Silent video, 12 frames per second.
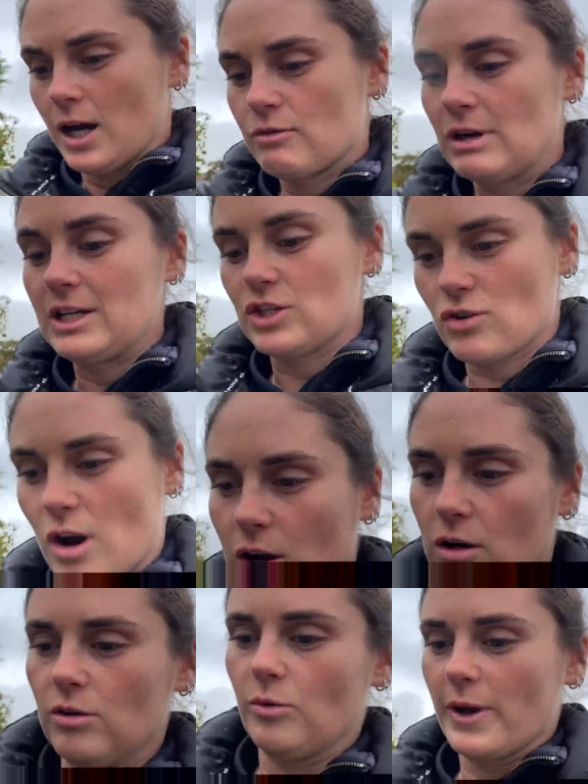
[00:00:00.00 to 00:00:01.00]
I really
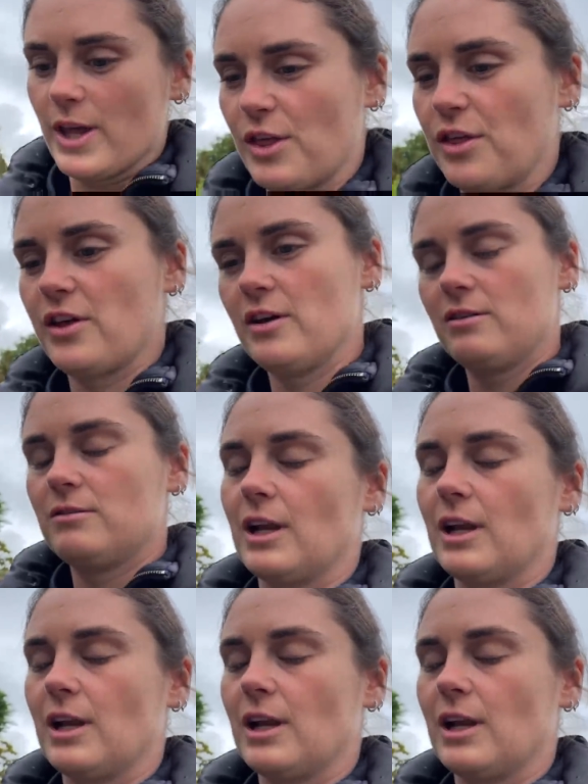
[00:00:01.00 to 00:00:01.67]
struggle with,